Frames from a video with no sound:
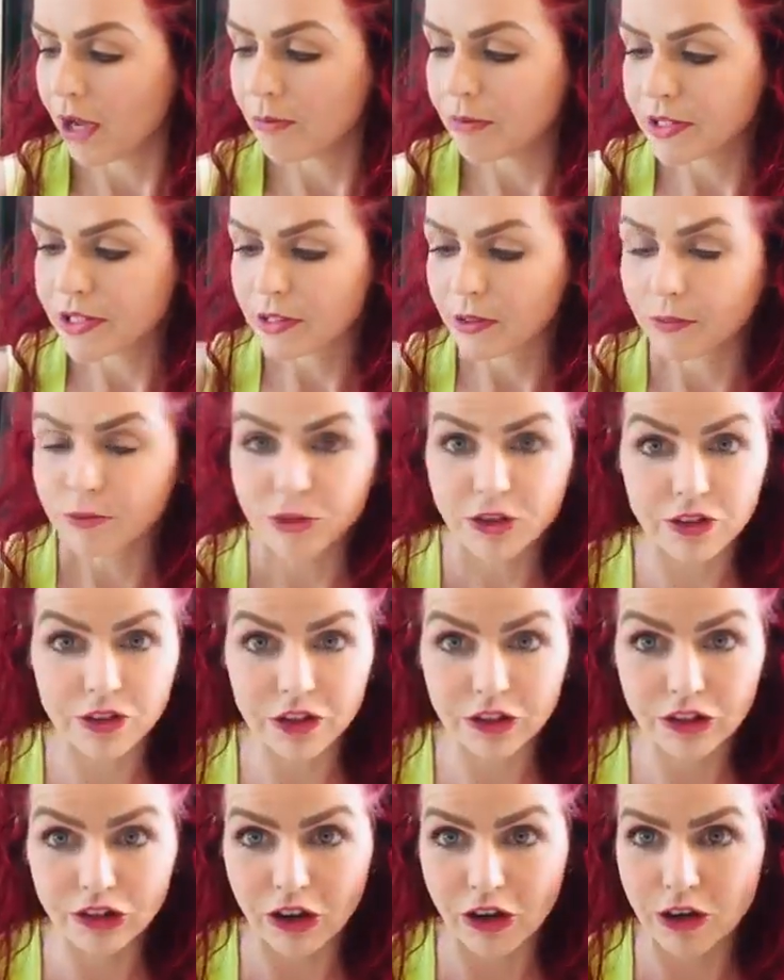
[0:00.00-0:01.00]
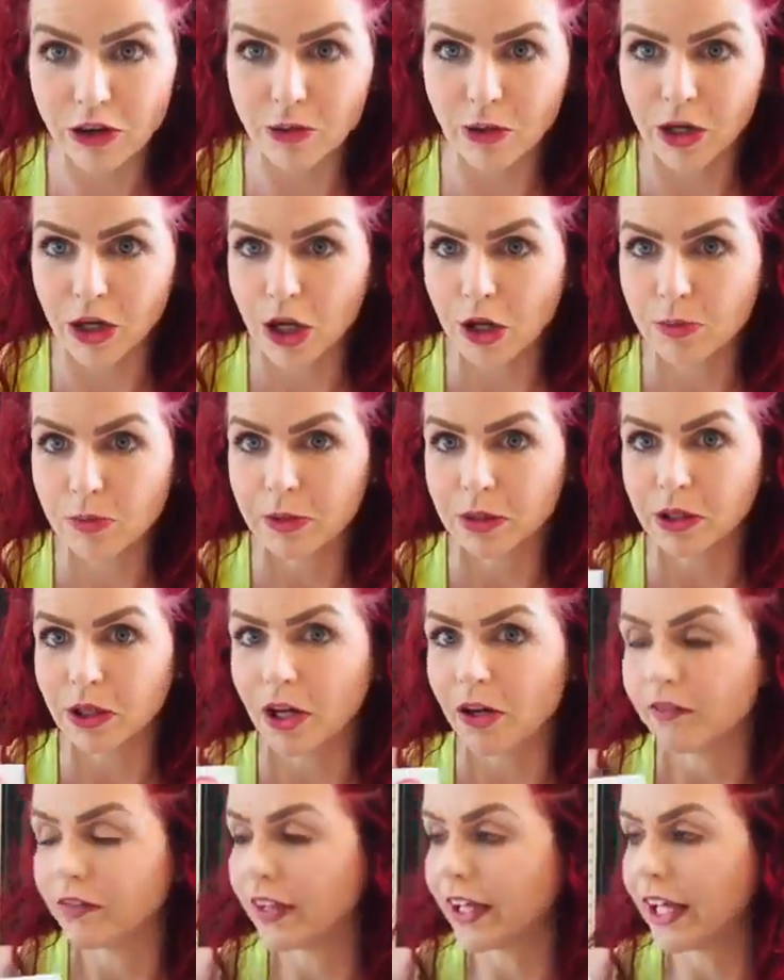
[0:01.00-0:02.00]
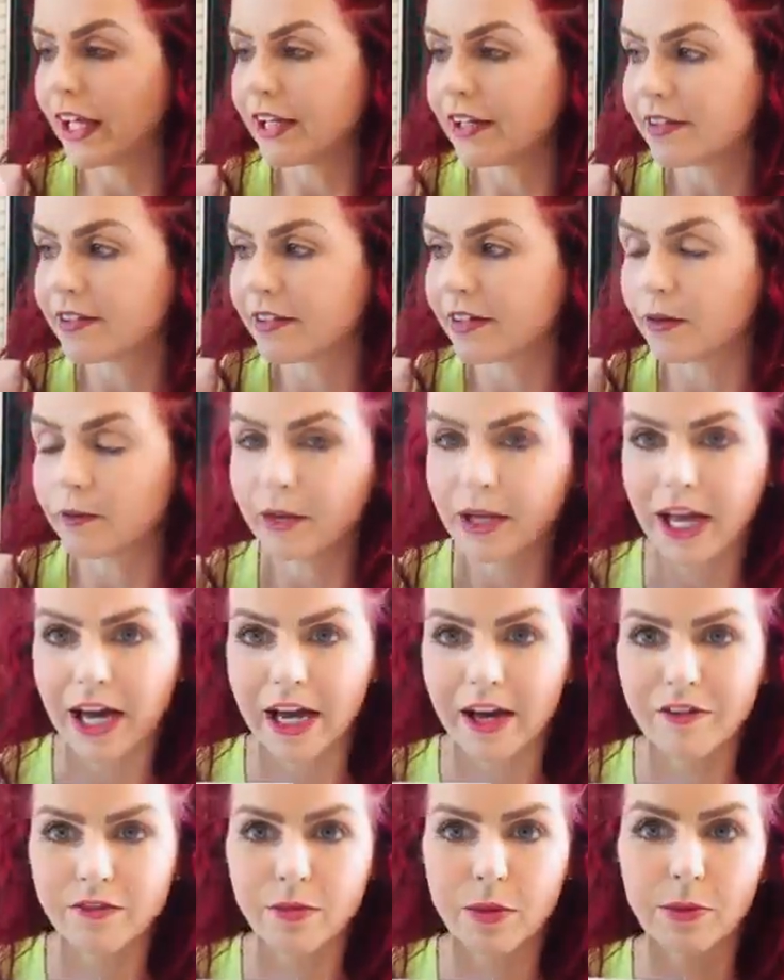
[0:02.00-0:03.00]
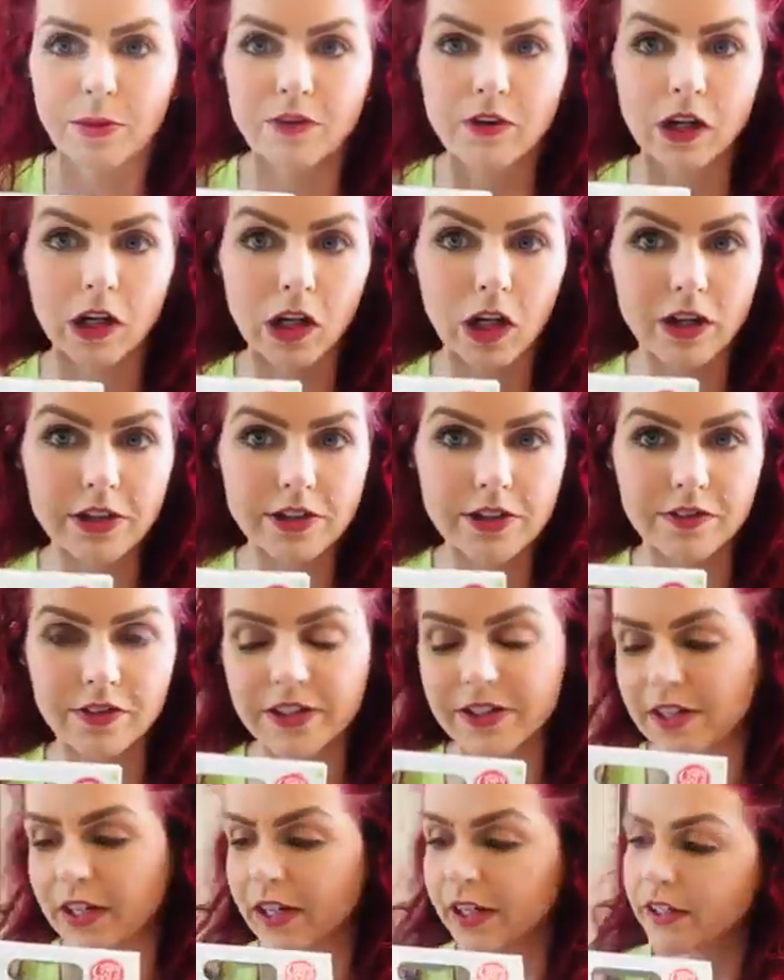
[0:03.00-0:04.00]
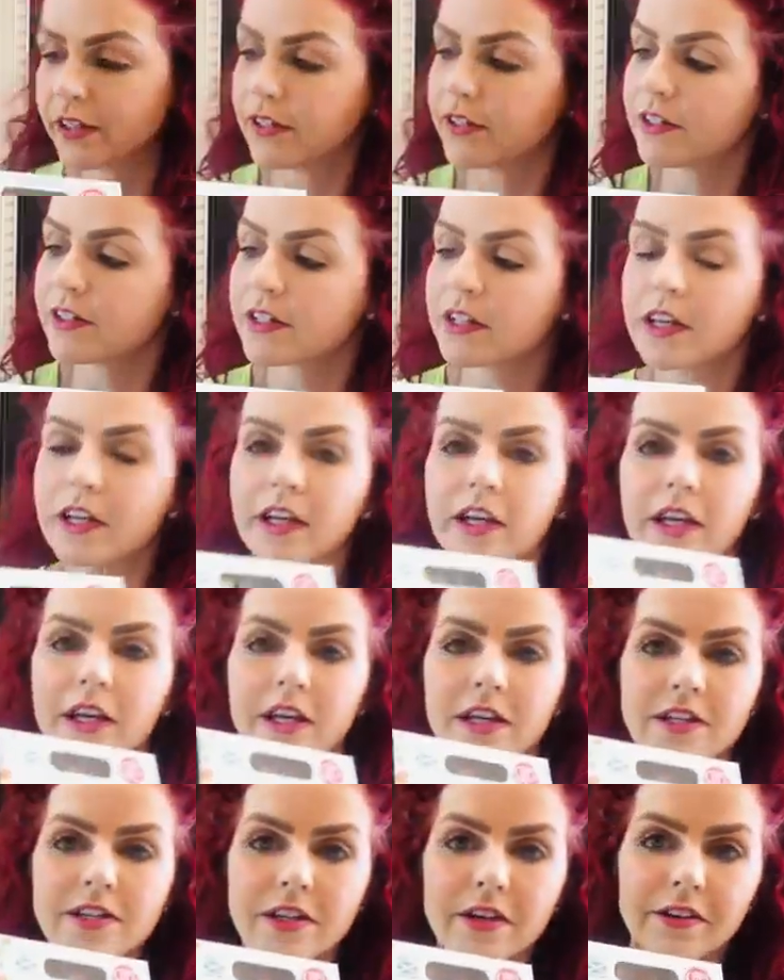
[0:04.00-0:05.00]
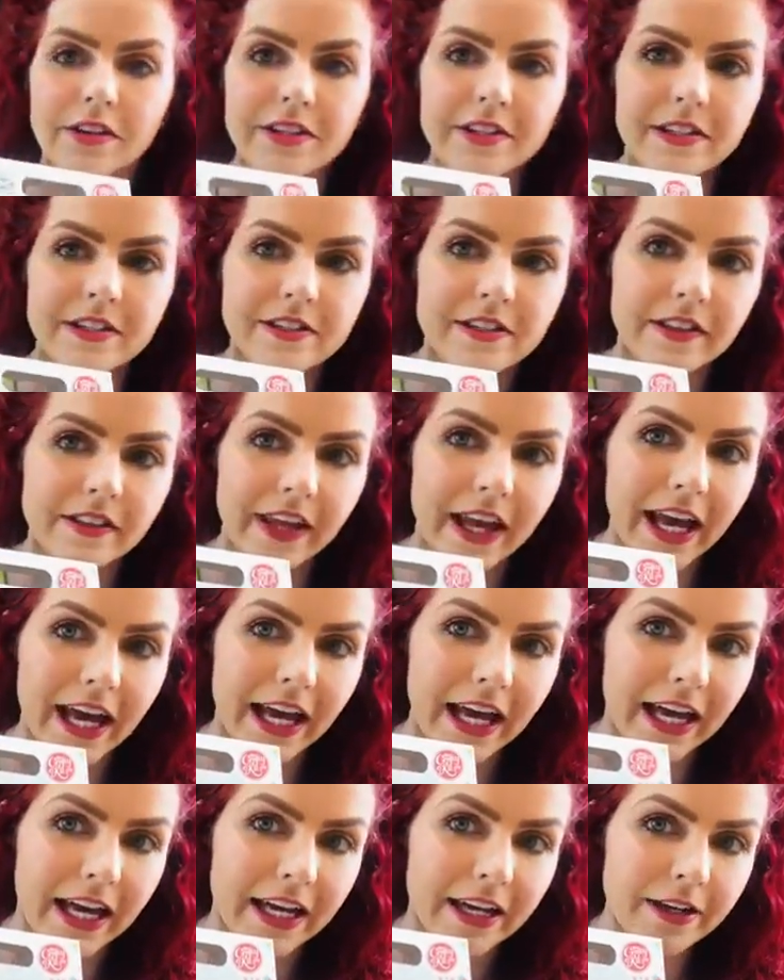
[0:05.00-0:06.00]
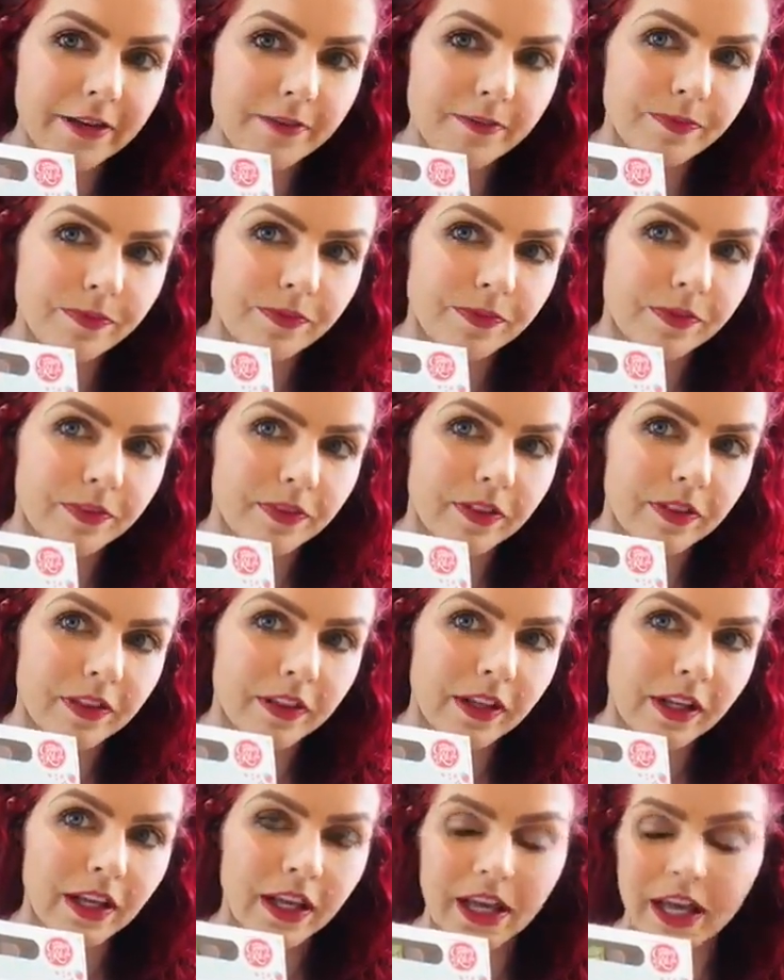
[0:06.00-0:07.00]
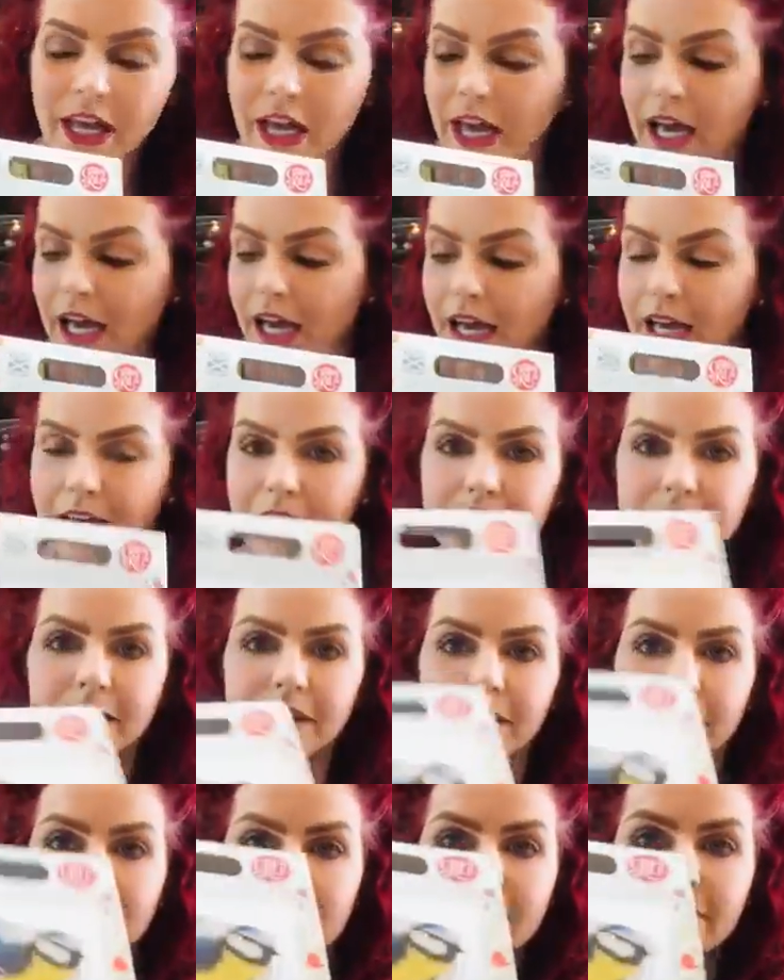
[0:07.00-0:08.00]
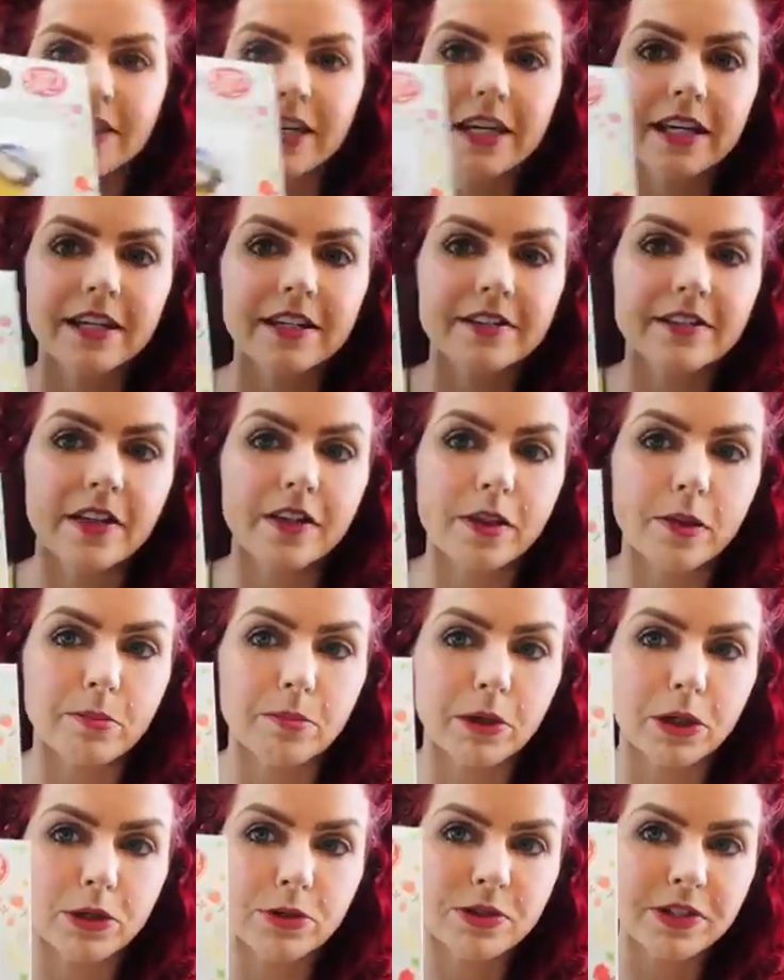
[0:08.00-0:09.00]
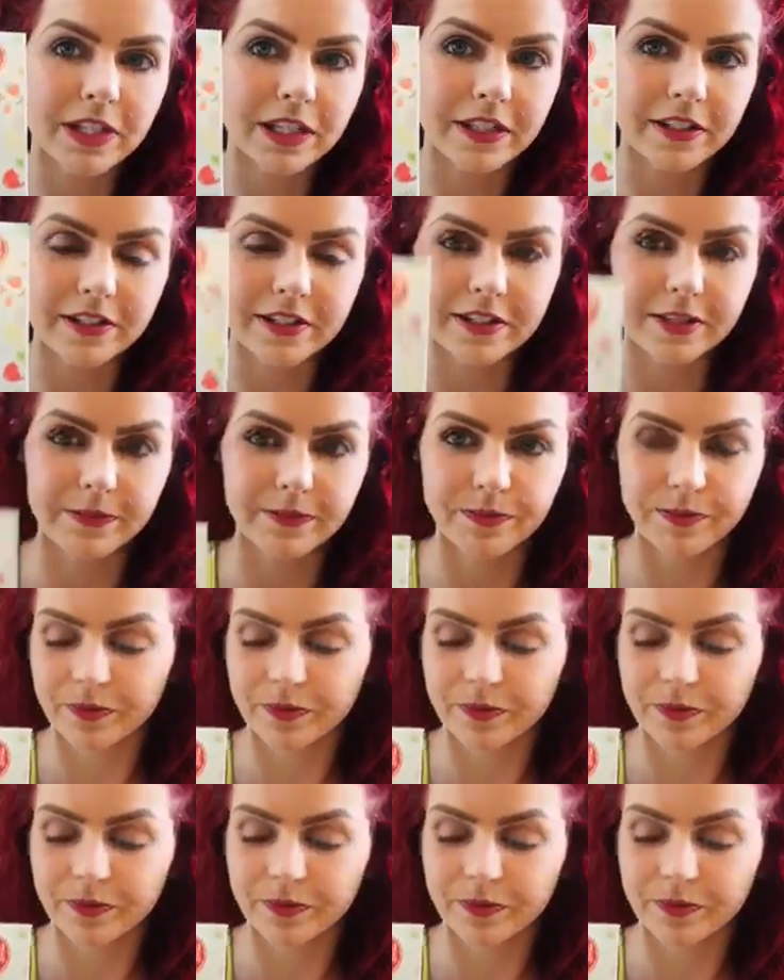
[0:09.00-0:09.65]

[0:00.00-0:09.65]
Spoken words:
So I'm just going to show you a couple of the kits that we have, but we've got lots of designs. So this is the hair, and this is the blue tit.